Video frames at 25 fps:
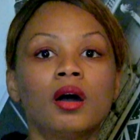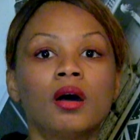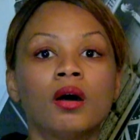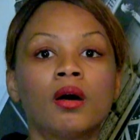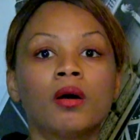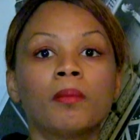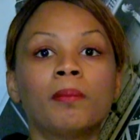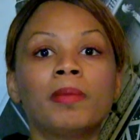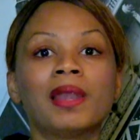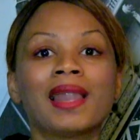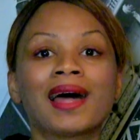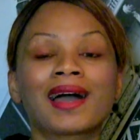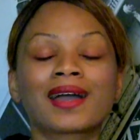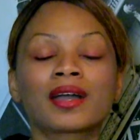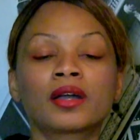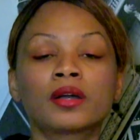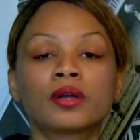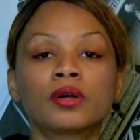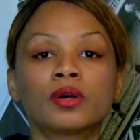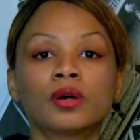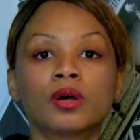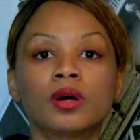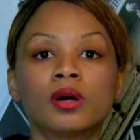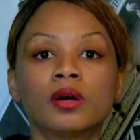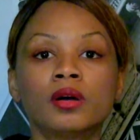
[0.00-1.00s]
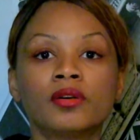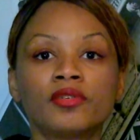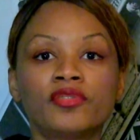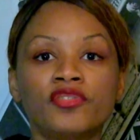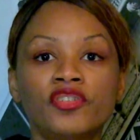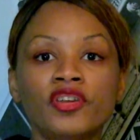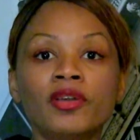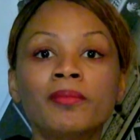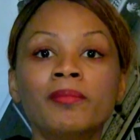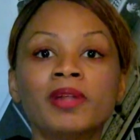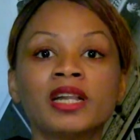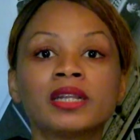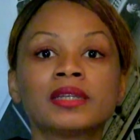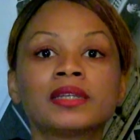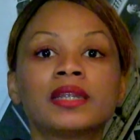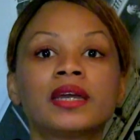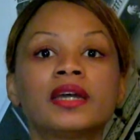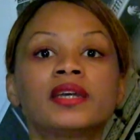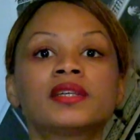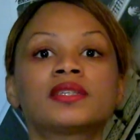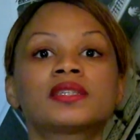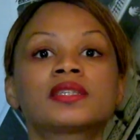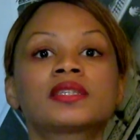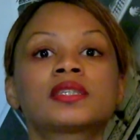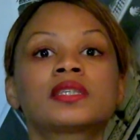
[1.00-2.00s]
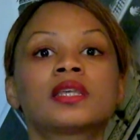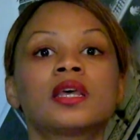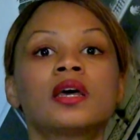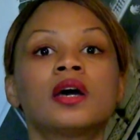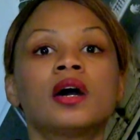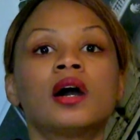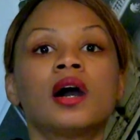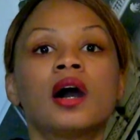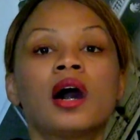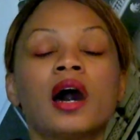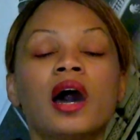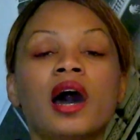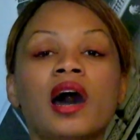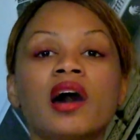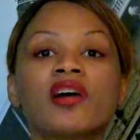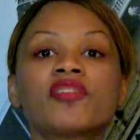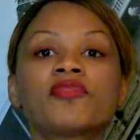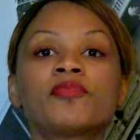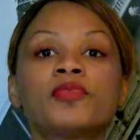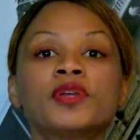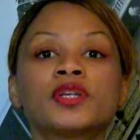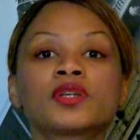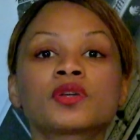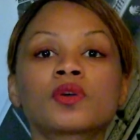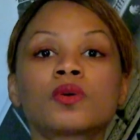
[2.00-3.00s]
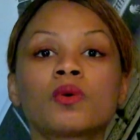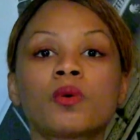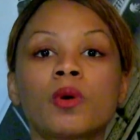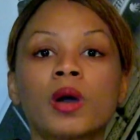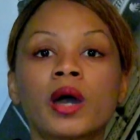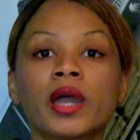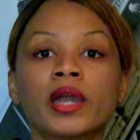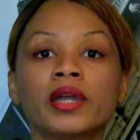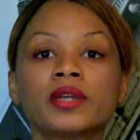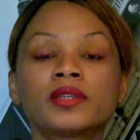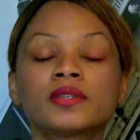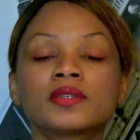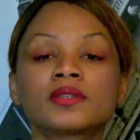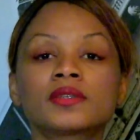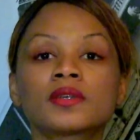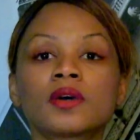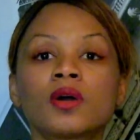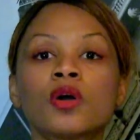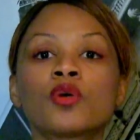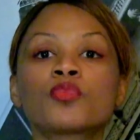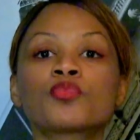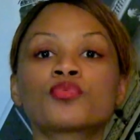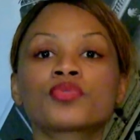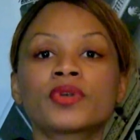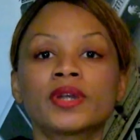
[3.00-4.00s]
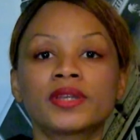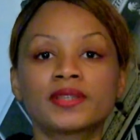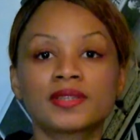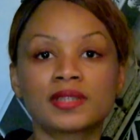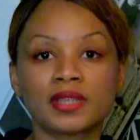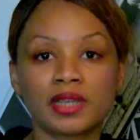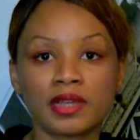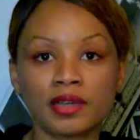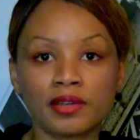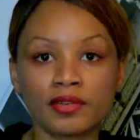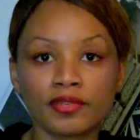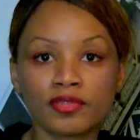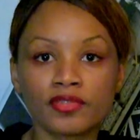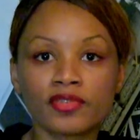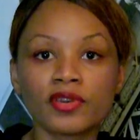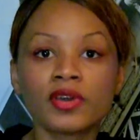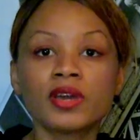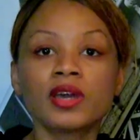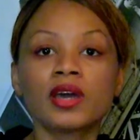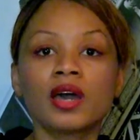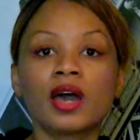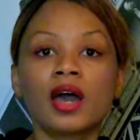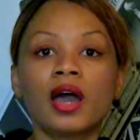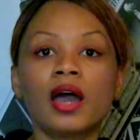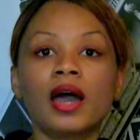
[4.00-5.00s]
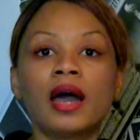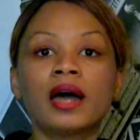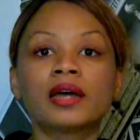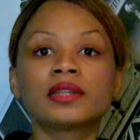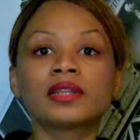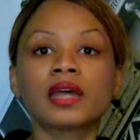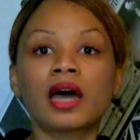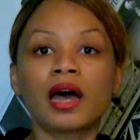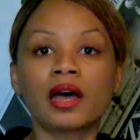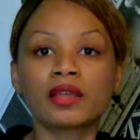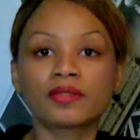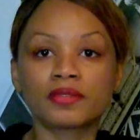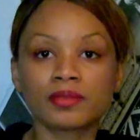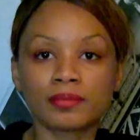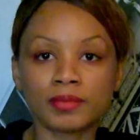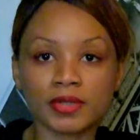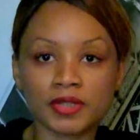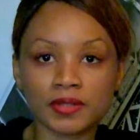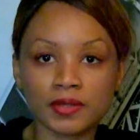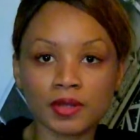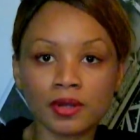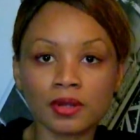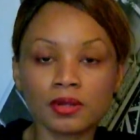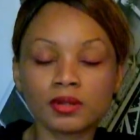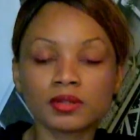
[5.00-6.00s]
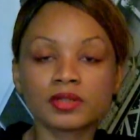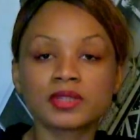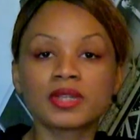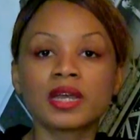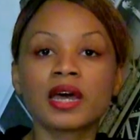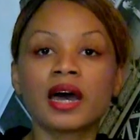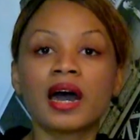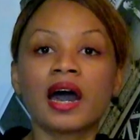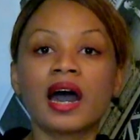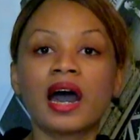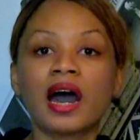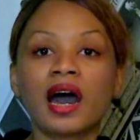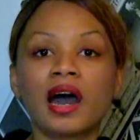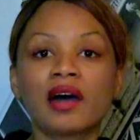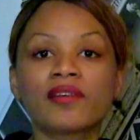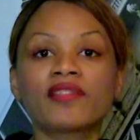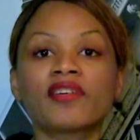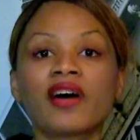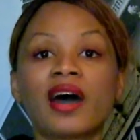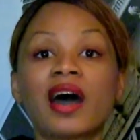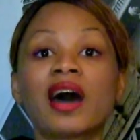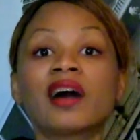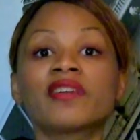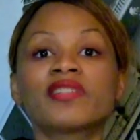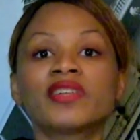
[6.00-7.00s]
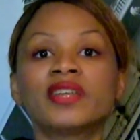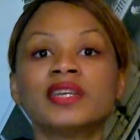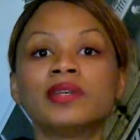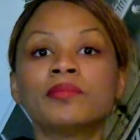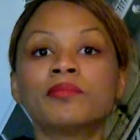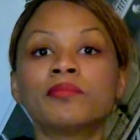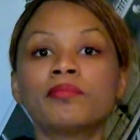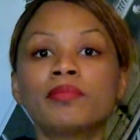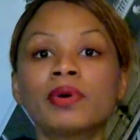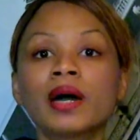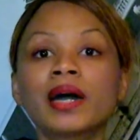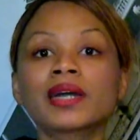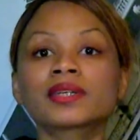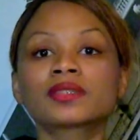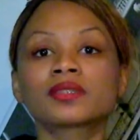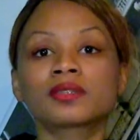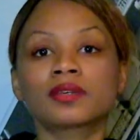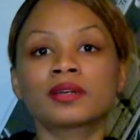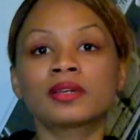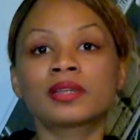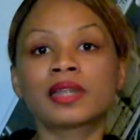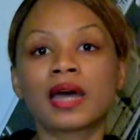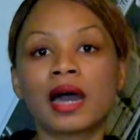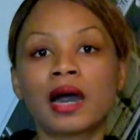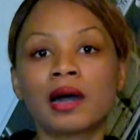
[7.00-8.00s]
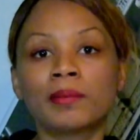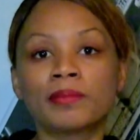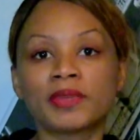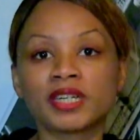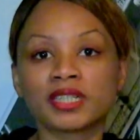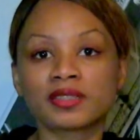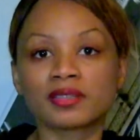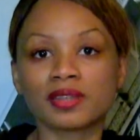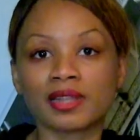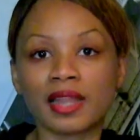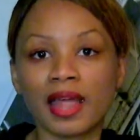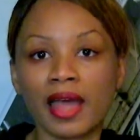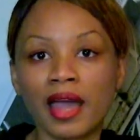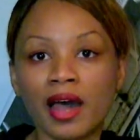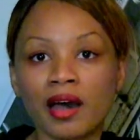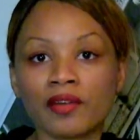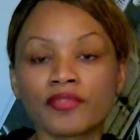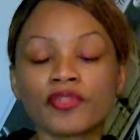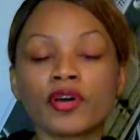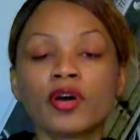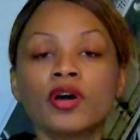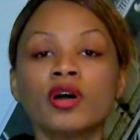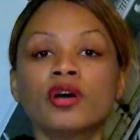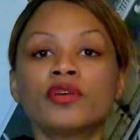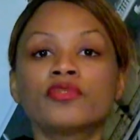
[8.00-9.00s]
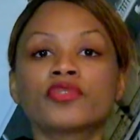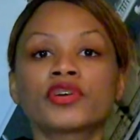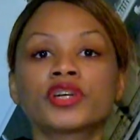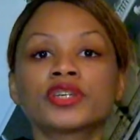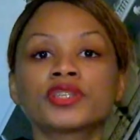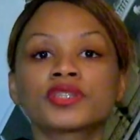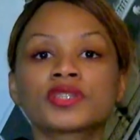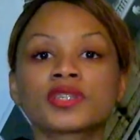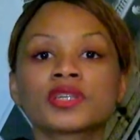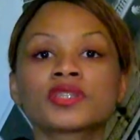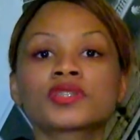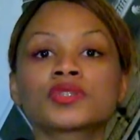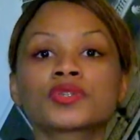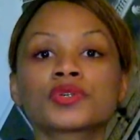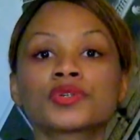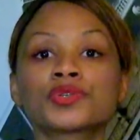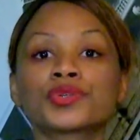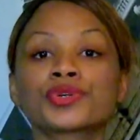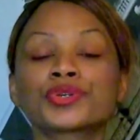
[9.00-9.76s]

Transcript: or black femaleness have been quite oppressive and as a result have had an impact on our mental health. For instance, the